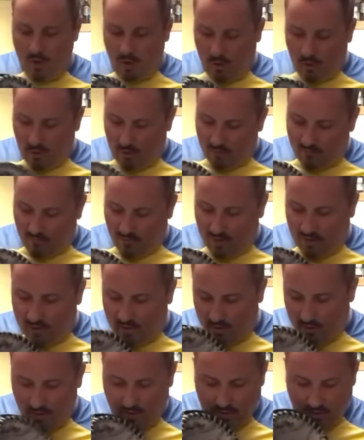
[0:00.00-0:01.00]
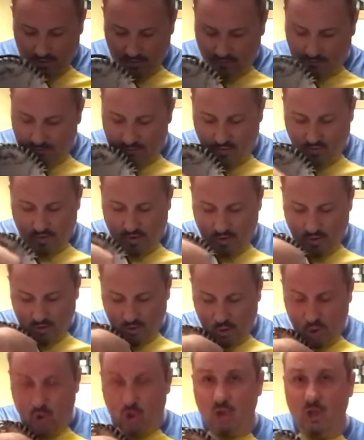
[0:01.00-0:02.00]
glove right here is very
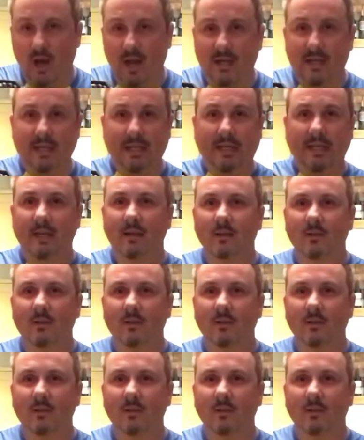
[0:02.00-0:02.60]
shiny.